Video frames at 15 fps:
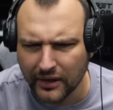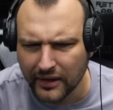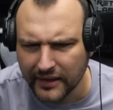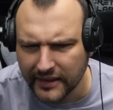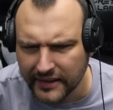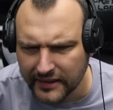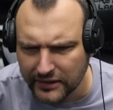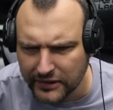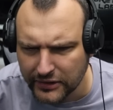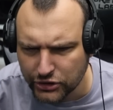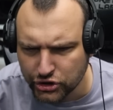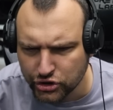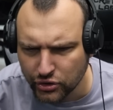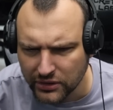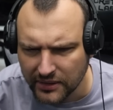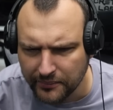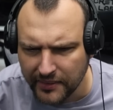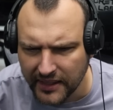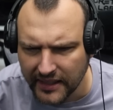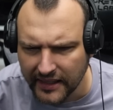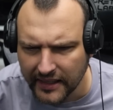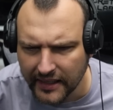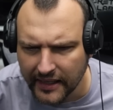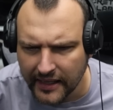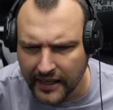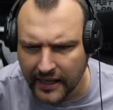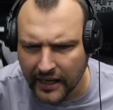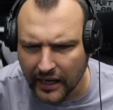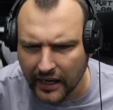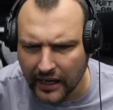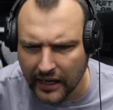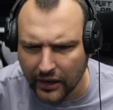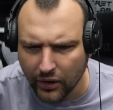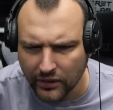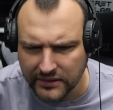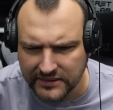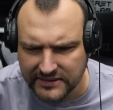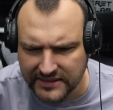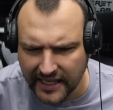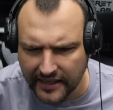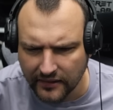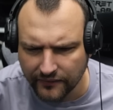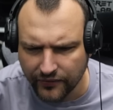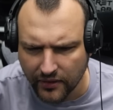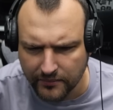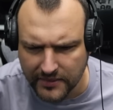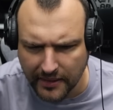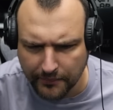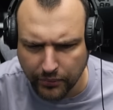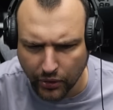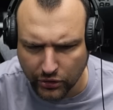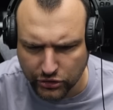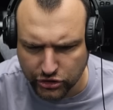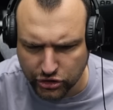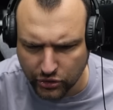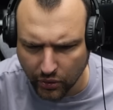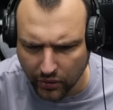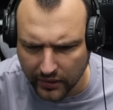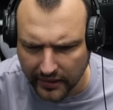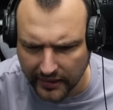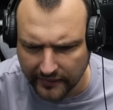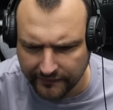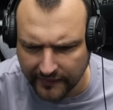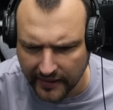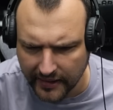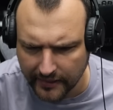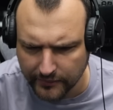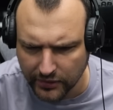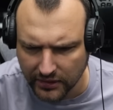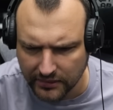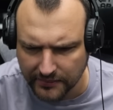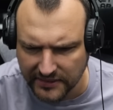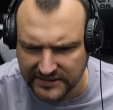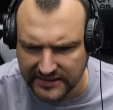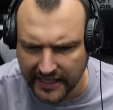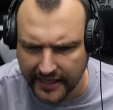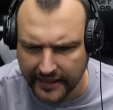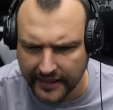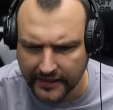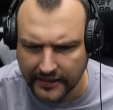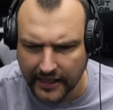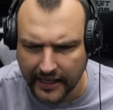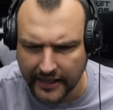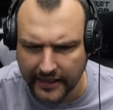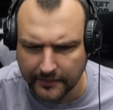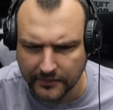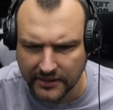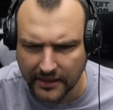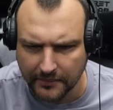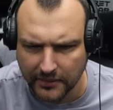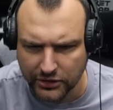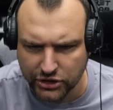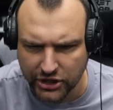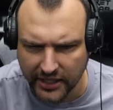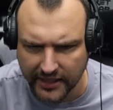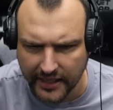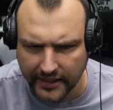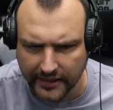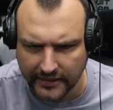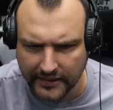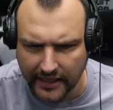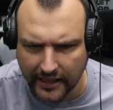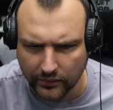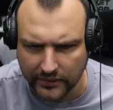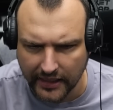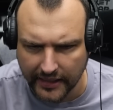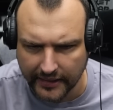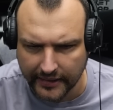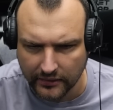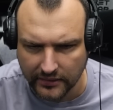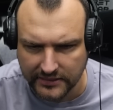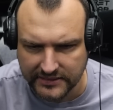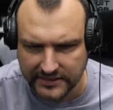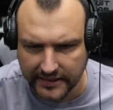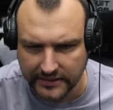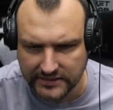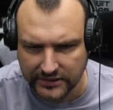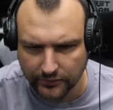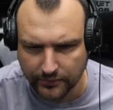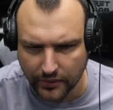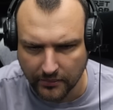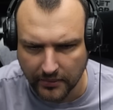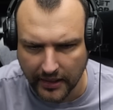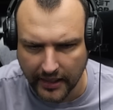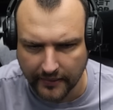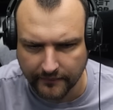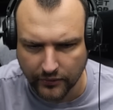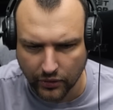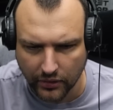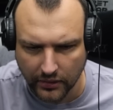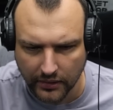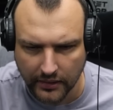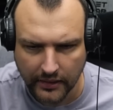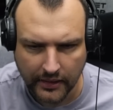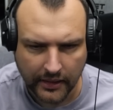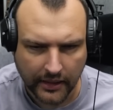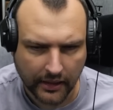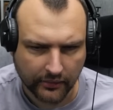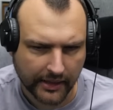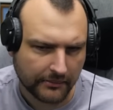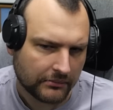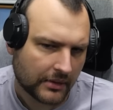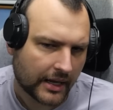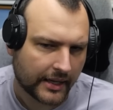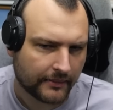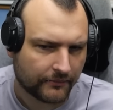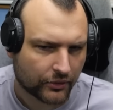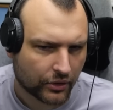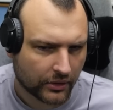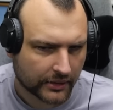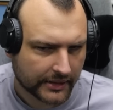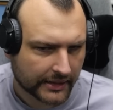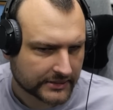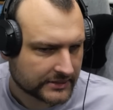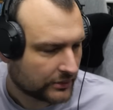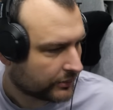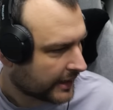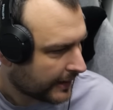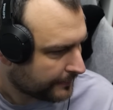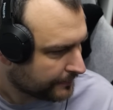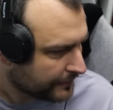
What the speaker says: it should be on sale from the Bond store if I am not mistaken. I am double checking it out. I cannot see it, so probably I'm wrong. Okay, I am wrong. That's okay.